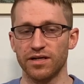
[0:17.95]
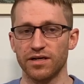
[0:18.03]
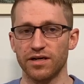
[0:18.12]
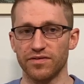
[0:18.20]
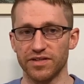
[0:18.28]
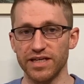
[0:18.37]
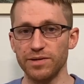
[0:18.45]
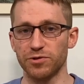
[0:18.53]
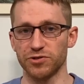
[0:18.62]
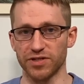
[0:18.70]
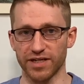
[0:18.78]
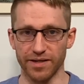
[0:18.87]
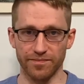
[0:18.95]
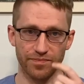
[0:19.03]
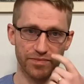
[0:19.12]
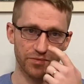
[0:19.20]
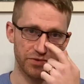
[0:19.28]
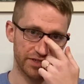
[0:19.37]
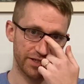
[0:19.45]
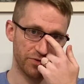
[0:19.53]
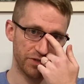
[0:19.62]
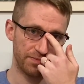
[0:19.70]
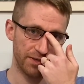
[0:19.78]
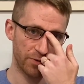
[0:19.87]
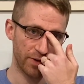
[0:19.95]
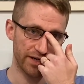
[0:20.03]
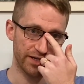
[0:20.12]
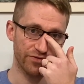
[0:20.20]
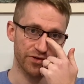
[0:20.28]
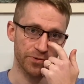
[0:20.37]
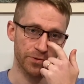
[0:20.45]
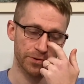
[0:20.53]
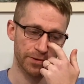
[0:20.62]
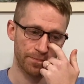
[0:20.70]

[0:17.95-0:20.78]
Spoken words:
of the tea we're drinking, which can always be quite difficult.